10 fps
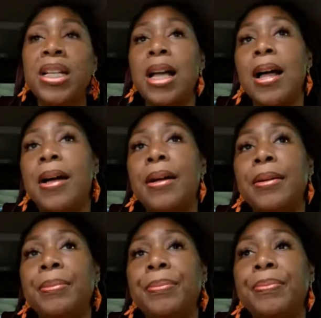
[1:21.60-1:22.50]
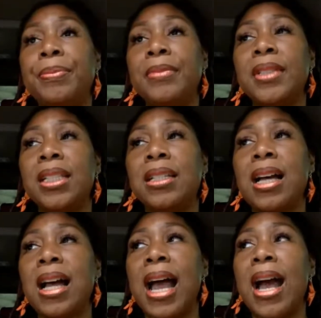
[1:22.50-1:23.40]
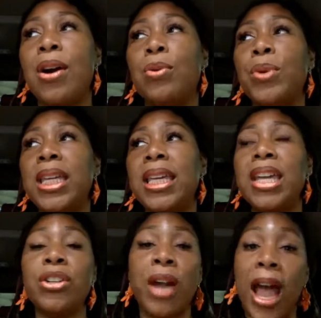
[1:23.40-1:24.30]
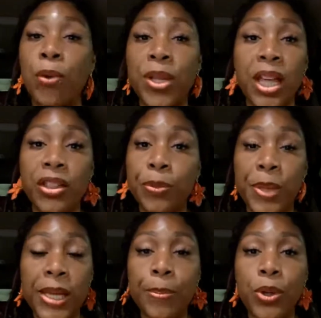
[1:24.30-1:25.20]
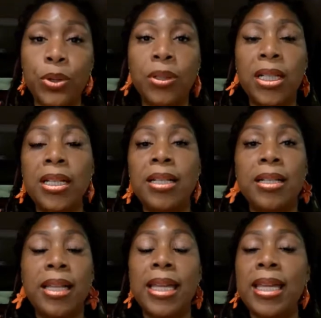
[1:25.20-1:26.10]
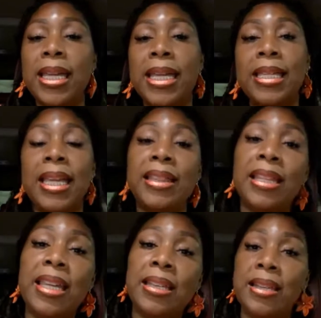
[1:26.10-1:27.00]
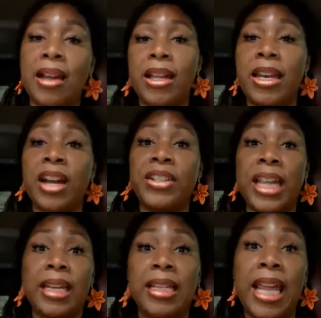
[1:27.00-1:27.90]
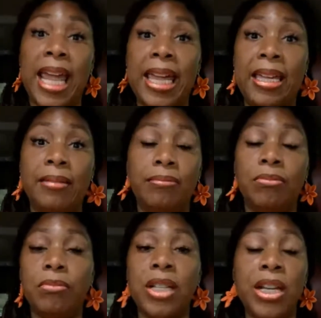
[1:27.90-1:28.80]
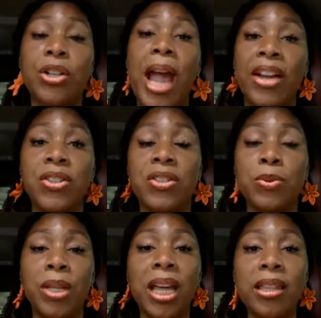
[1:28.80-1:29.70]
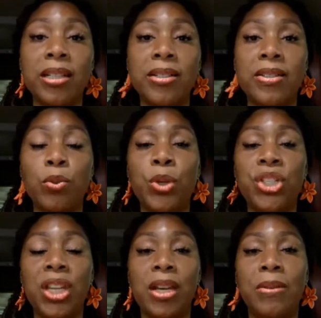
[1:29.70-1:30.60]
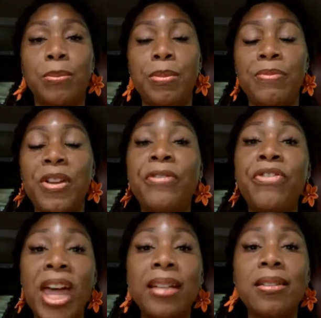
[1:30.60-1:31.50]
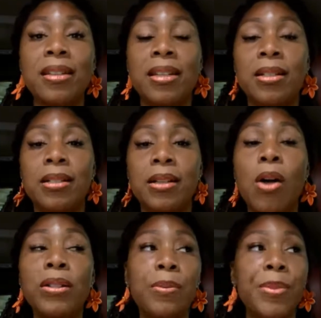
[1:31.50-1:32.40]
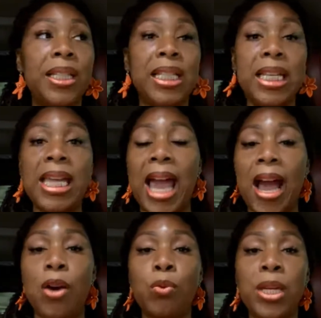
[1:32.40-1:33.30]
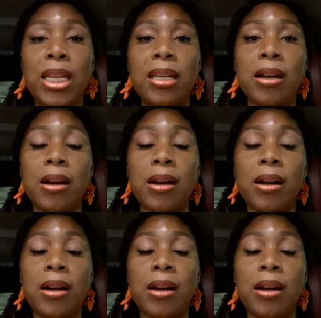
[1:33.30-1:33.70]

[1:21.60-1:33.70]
um, how we interact with other people in our day-to-day interactions with others, which can affect ultimately how we